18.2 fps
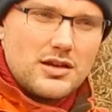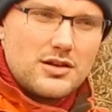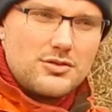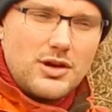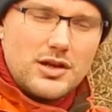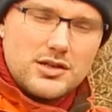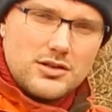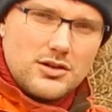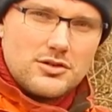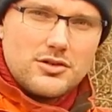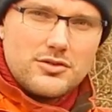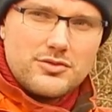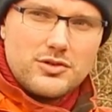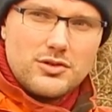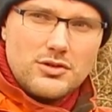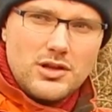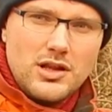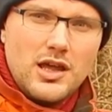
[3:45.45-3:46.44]
quite a lot of
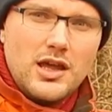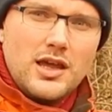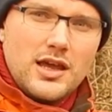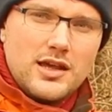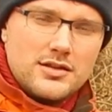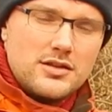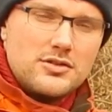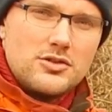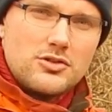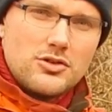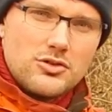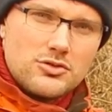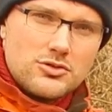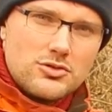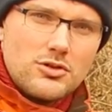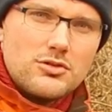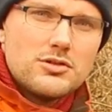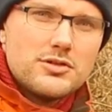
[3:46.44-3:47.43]
fuel and then you
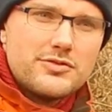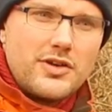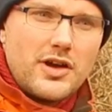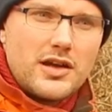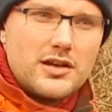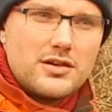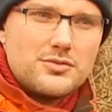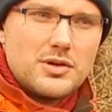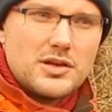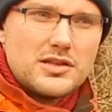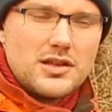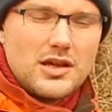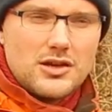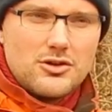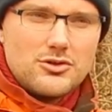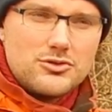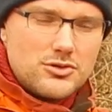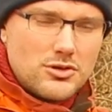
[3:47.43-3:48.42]
control the fire with uh,
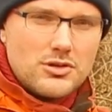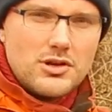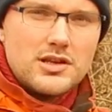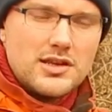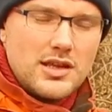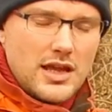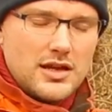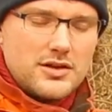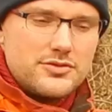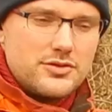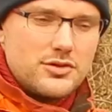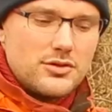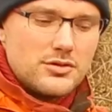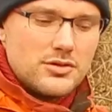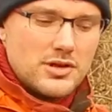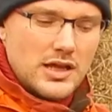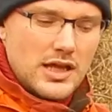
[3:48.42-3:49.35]
controlling the airflow.